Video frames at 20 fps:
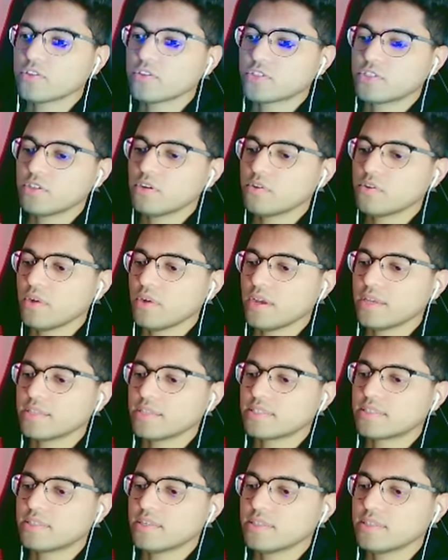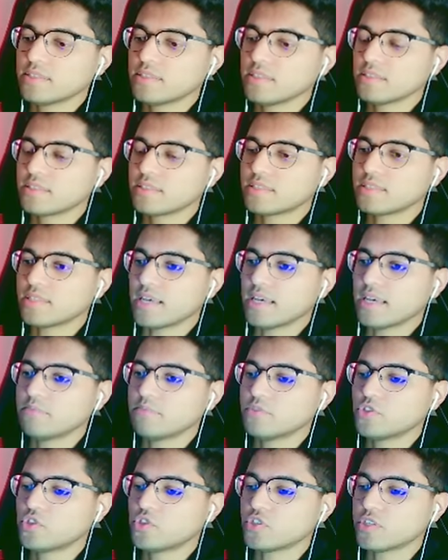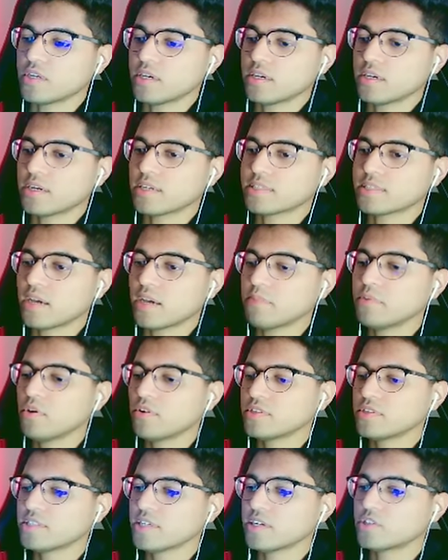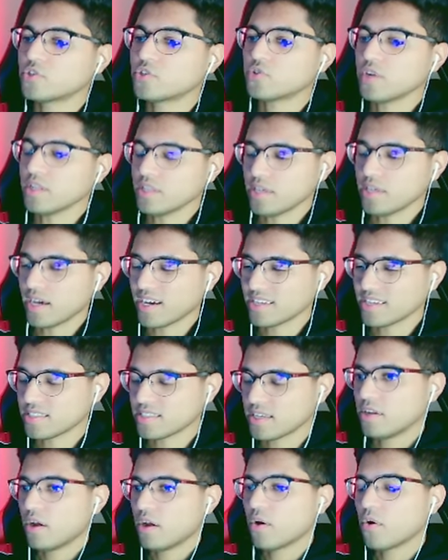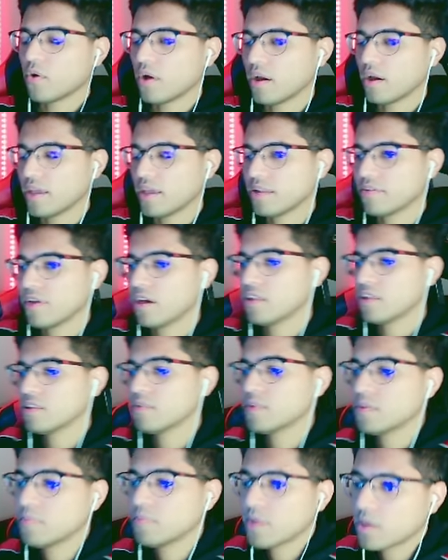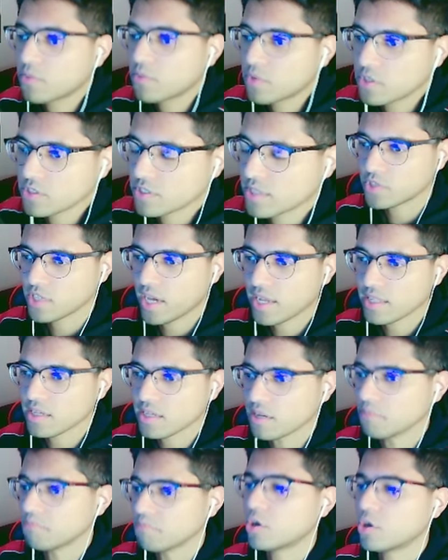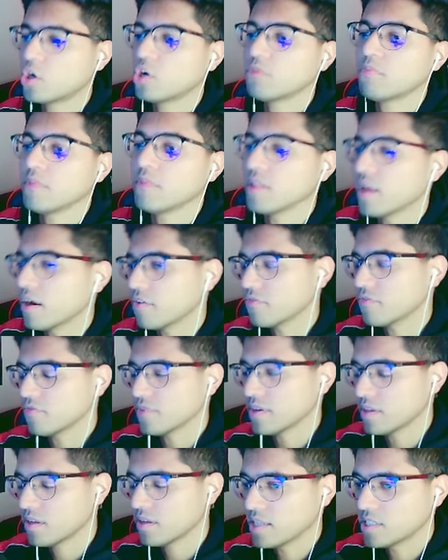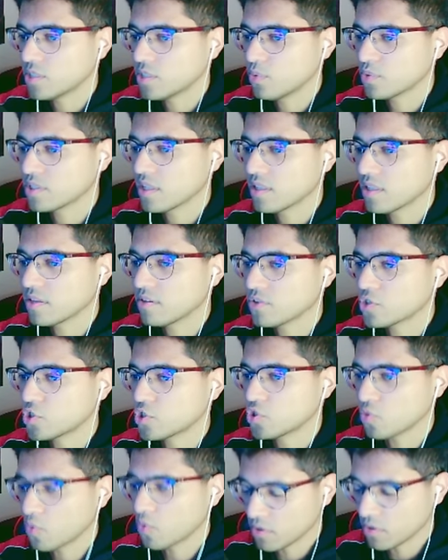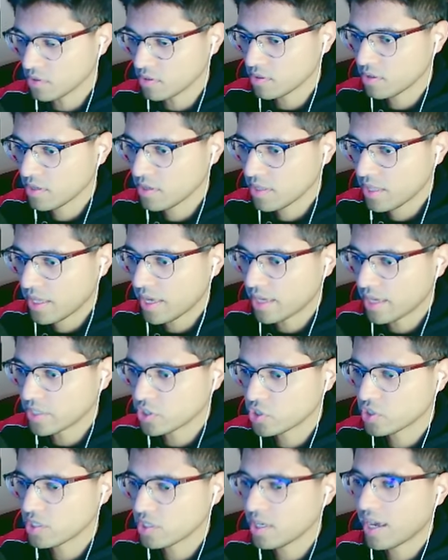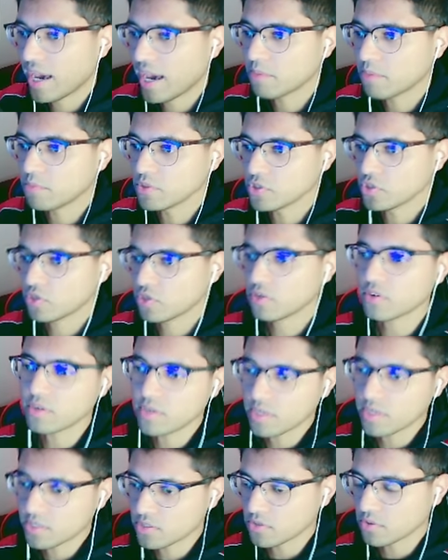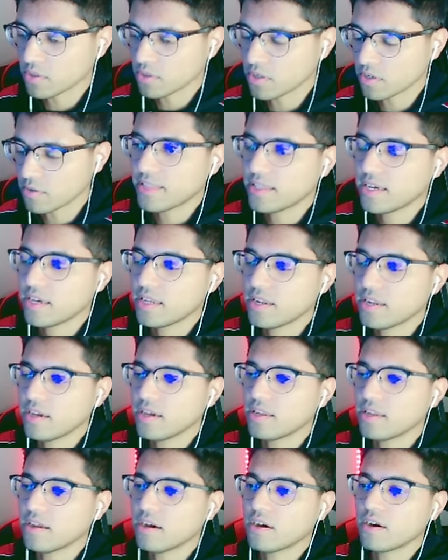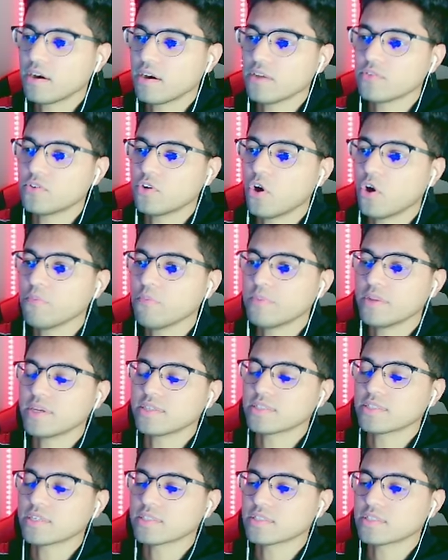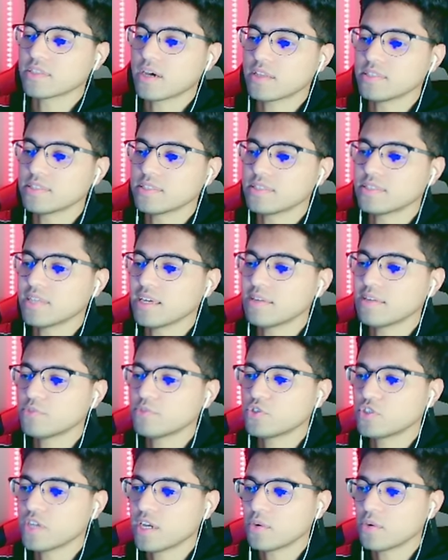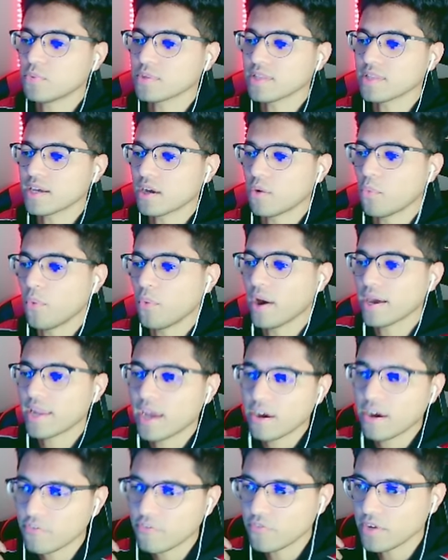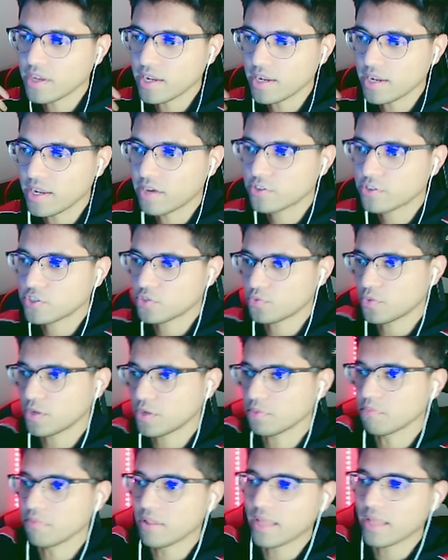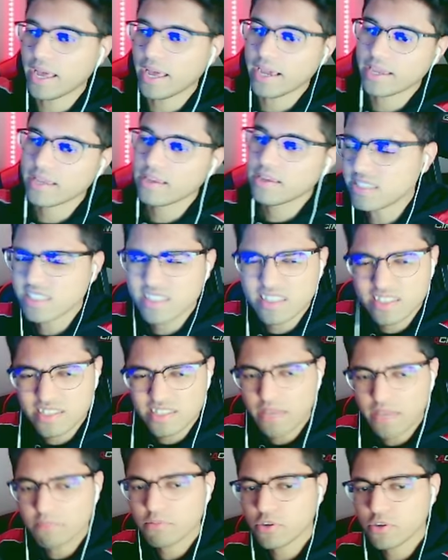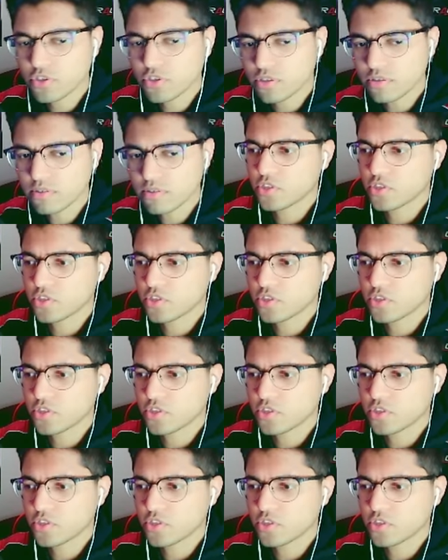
Also, is this the same chick? Because I'm noticing a trend, guys. You know, in Unlimited Blade Works, she had like a purple outfit. And she was a little shorter. And she had a berserker next to her. And then in other openings, I saw the same chick with like a white outfit. And now she's wearing black. Is it the same person?